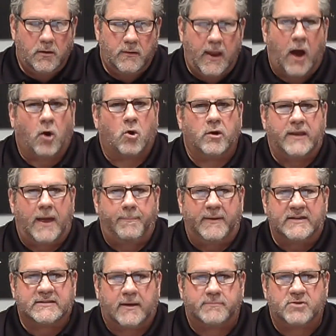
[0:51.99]
Now, could that be
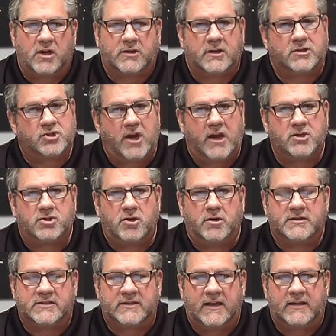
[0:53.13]
subject to change due to
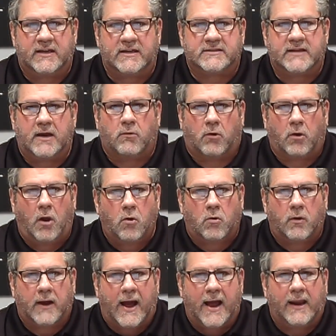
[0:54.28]
CDC or
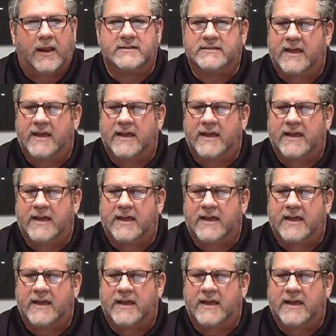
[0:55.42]
local guidelines?